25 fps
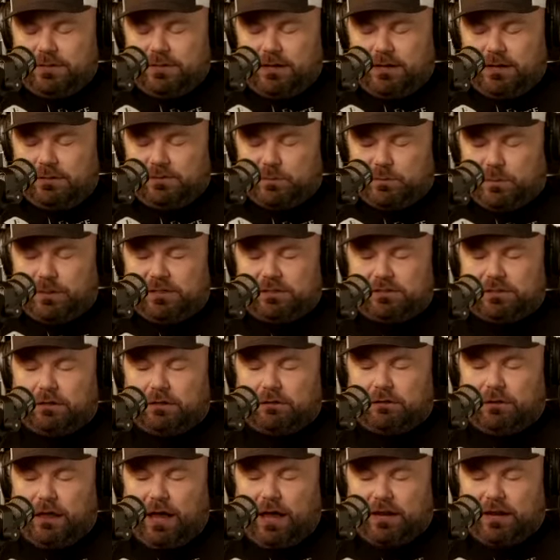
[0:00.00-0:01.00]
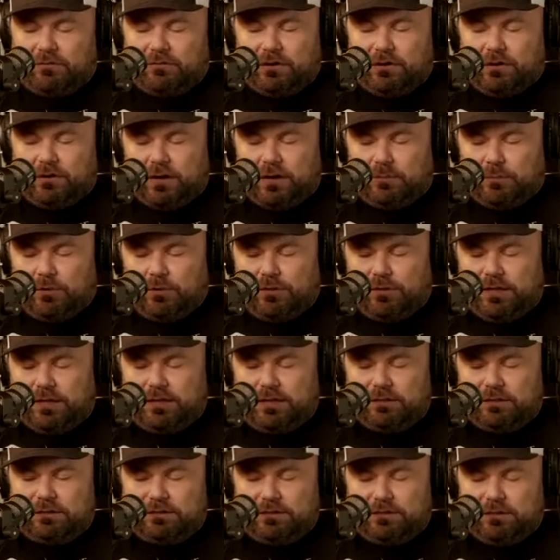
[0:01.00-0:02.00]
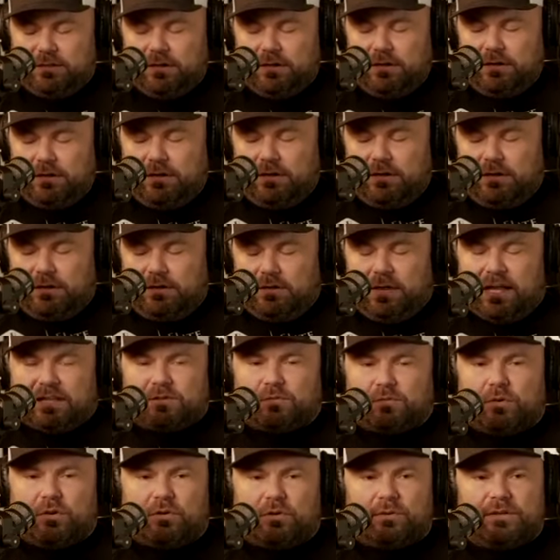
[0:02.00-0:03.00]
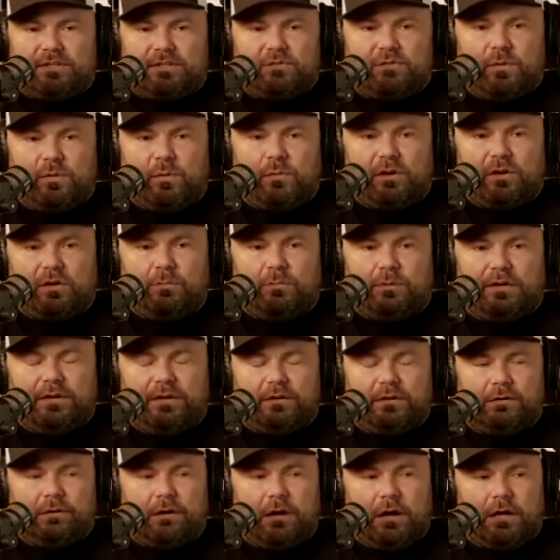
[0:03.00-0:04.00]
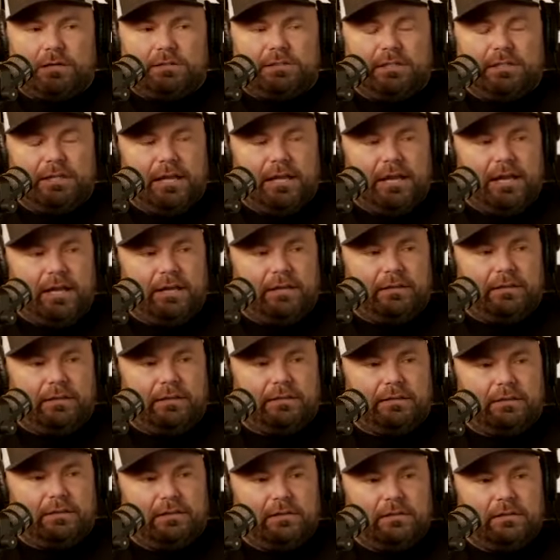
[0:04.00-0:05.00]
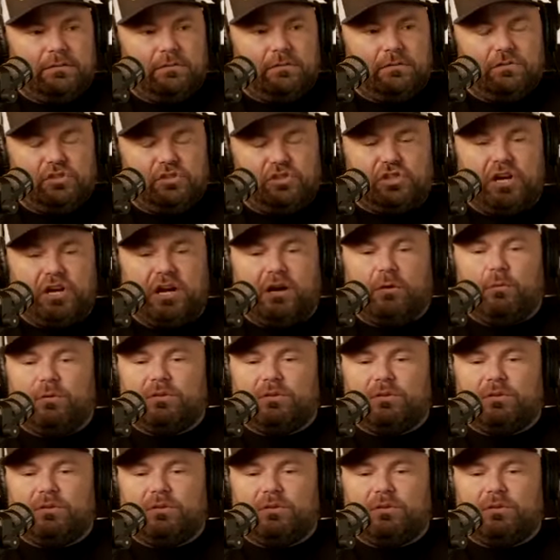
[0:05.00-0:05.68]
Um, Spring's done a lot of incredible things, and that's one of the reasons we wanted to bring her on today and get to share with